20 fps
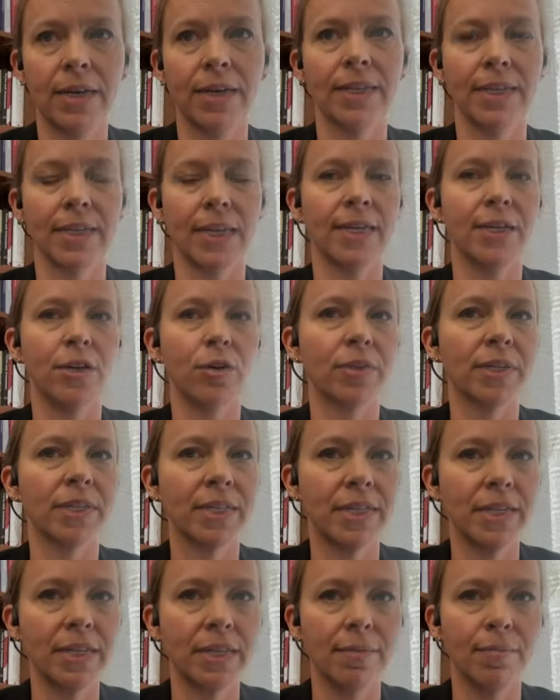And I don't
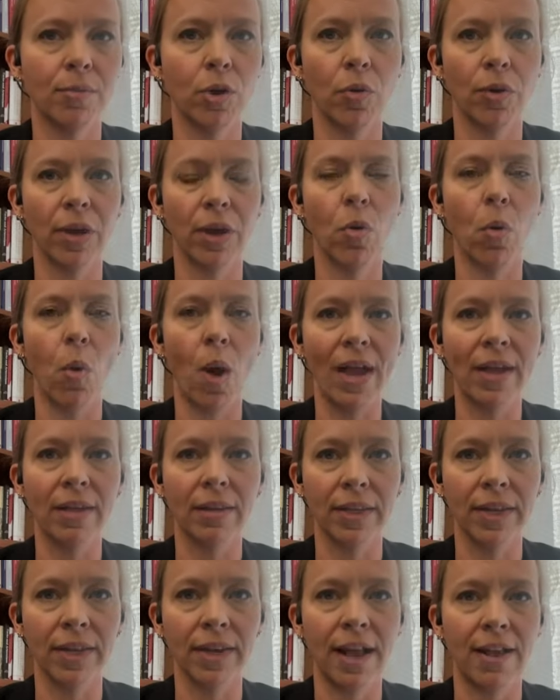see them going
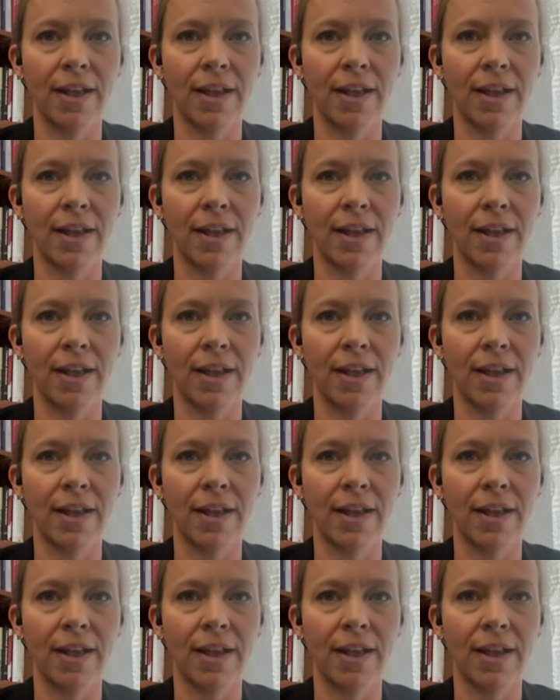quietly as